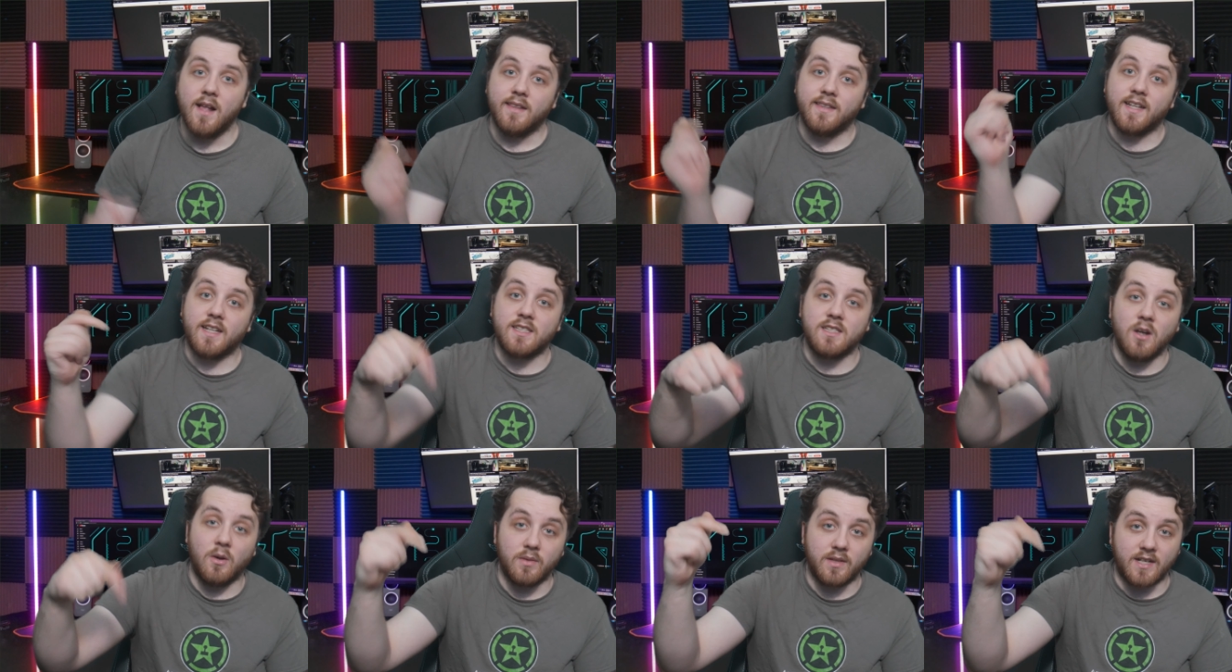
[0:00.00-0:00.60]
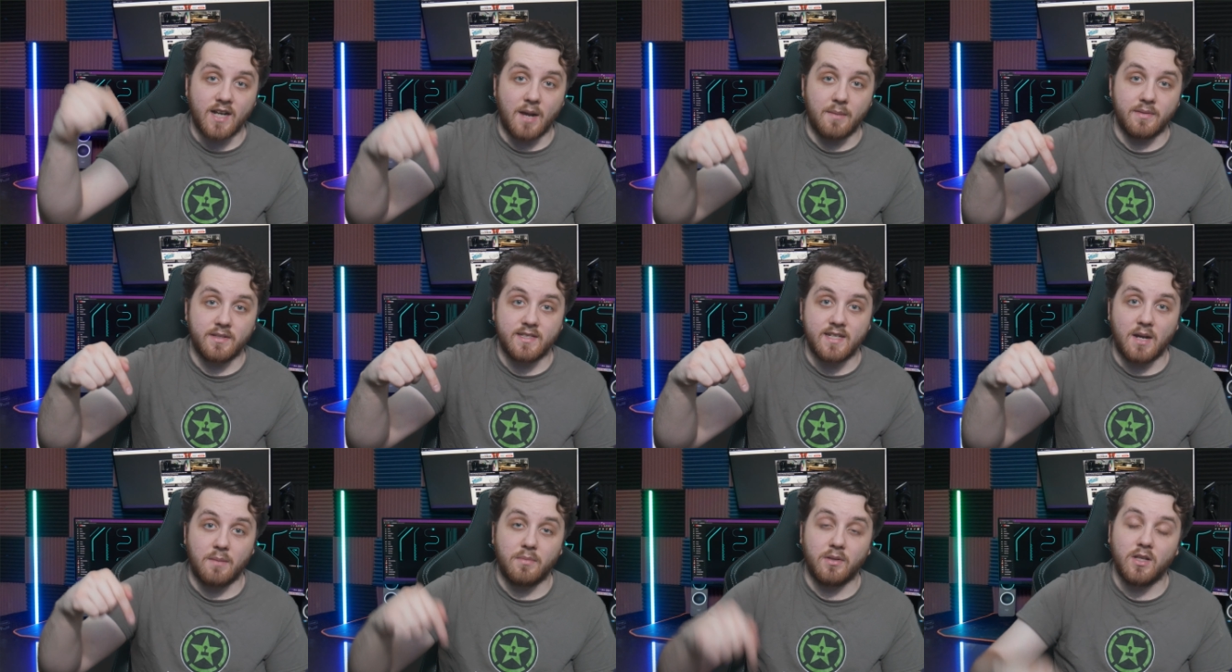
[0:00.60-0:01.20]
Let us know in the comments
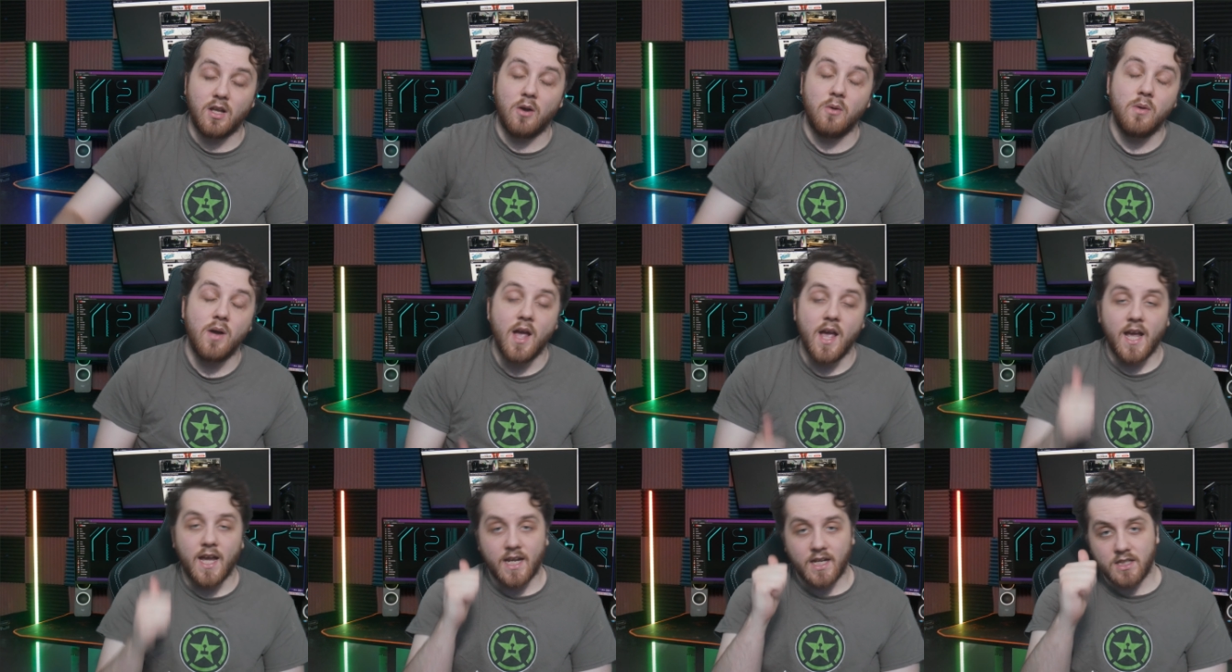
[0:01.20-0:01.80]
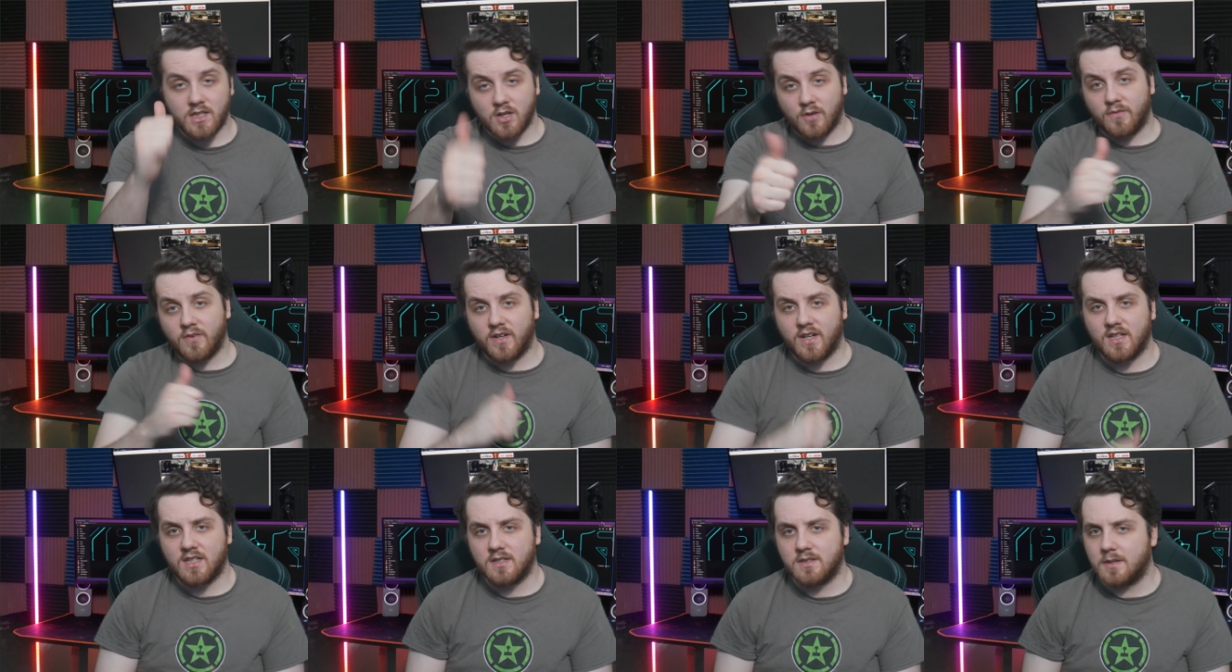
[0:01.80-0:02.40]
down below, and don't
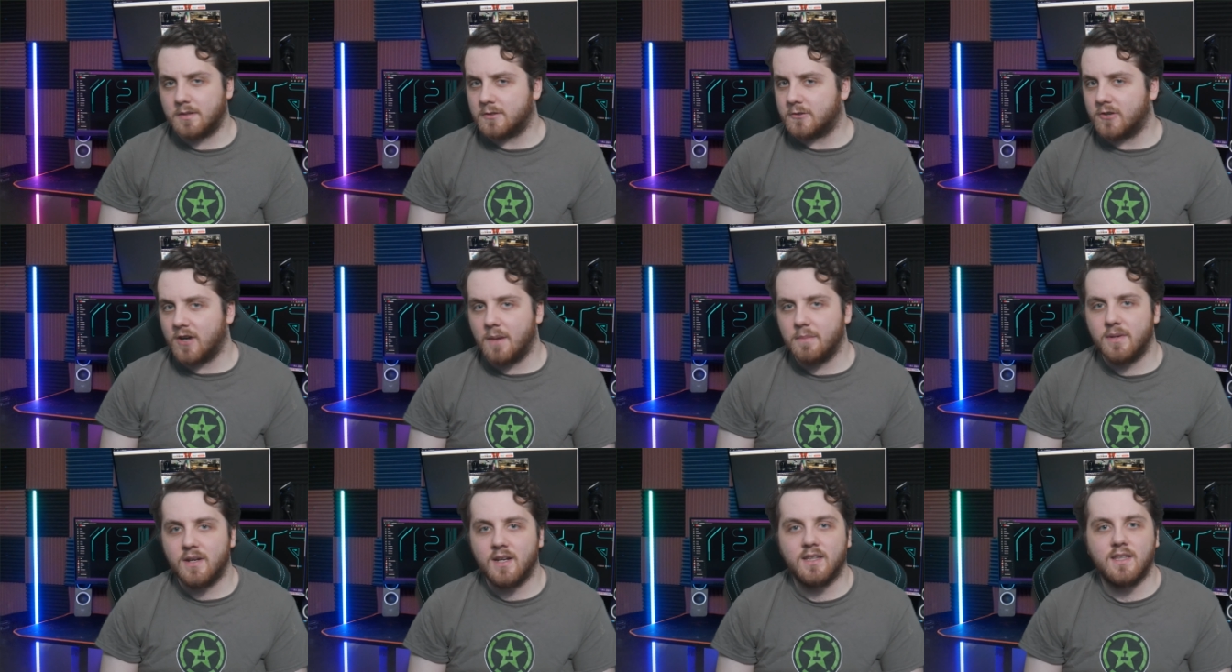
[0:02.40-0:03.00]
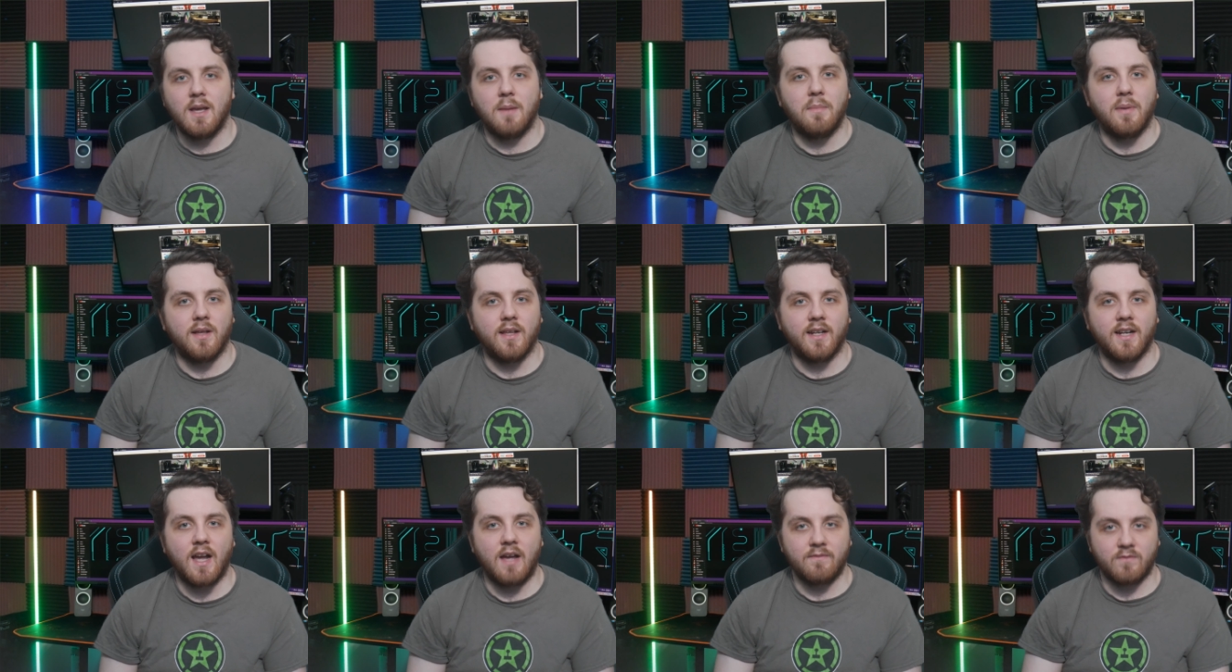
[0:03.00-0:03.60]
forget to subscribe and hit that bell
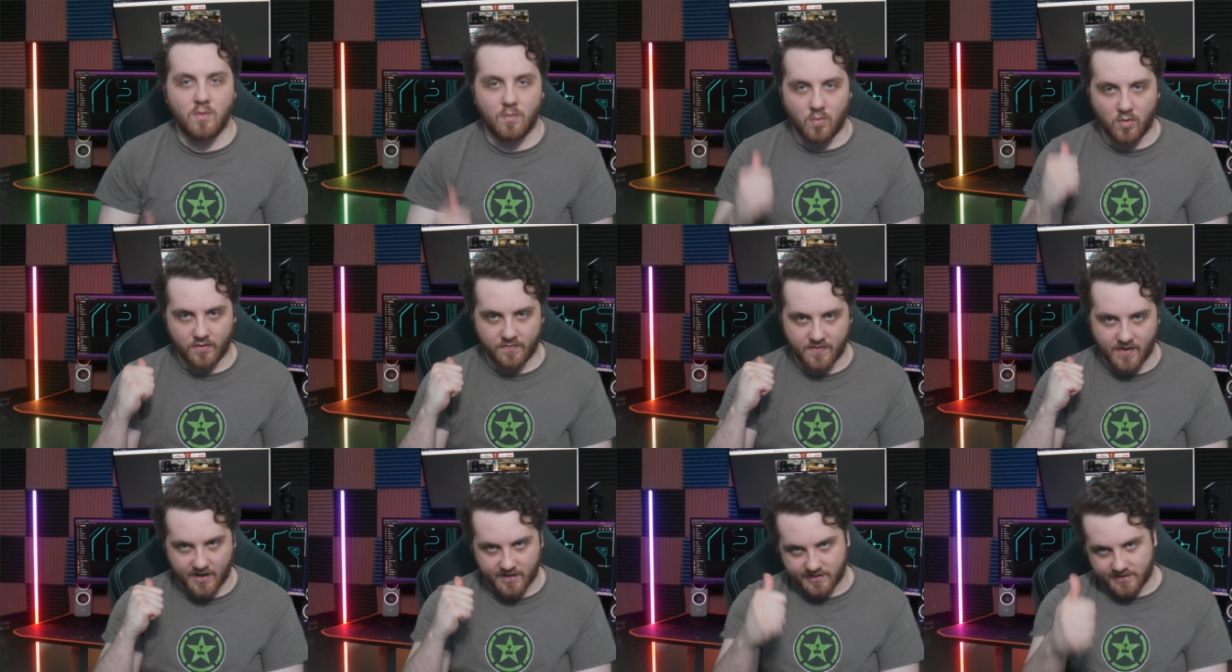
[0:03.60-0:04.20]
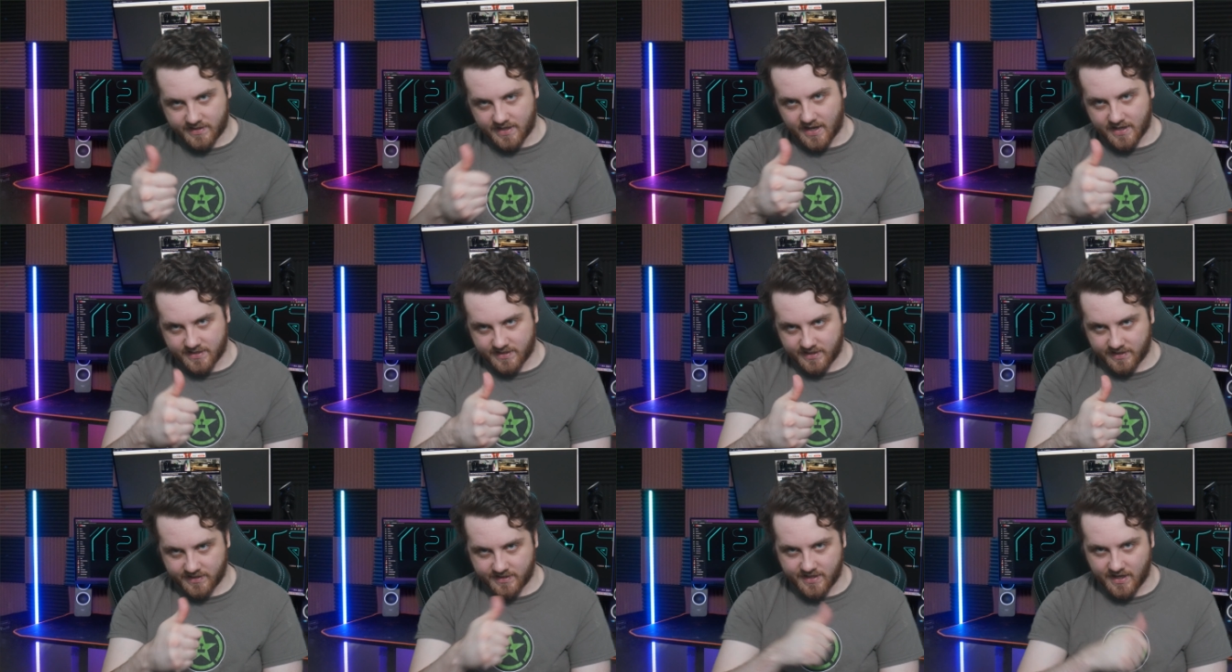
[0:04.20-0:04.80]
icon for more
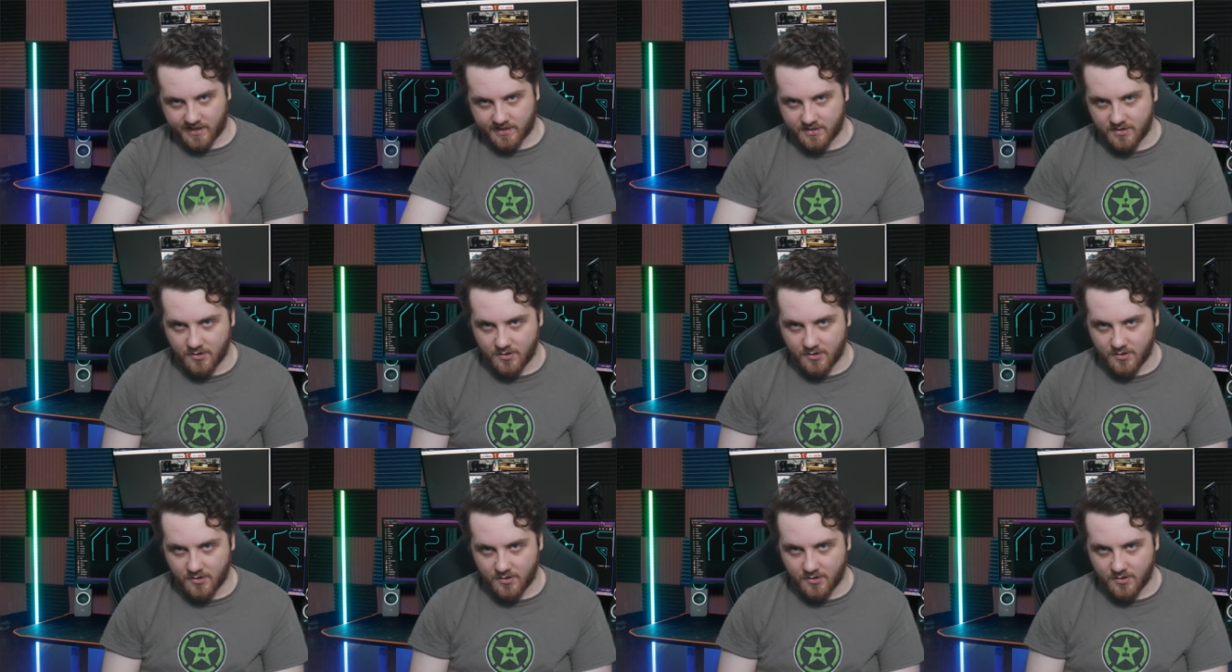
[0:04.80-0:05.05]
fantastic tech